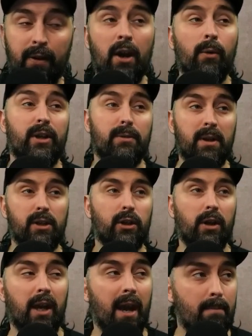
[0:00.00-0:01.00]
which means you could
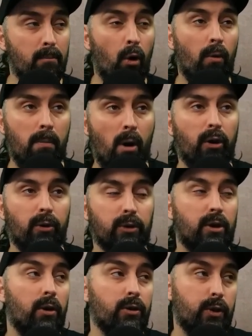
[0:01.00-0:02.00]
get more models
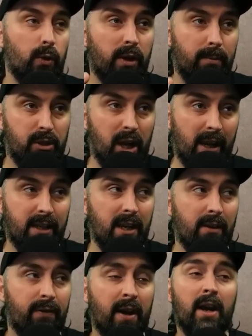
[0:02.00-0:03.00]
onto an
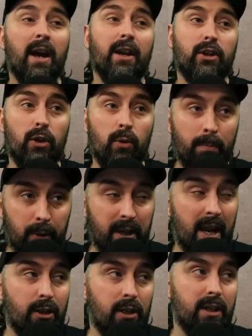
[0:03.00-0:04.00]
objective to
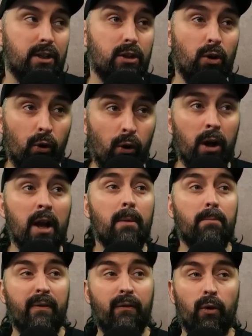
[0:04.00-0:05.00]
potentially score
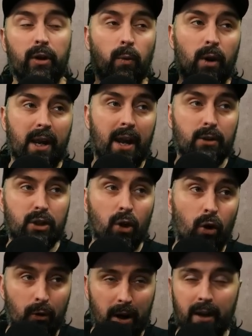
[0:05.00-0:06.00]
before you work out
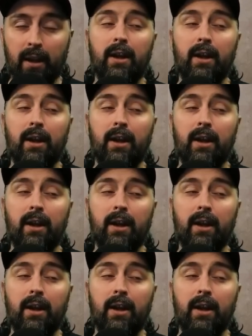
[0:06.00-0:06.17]
scoring,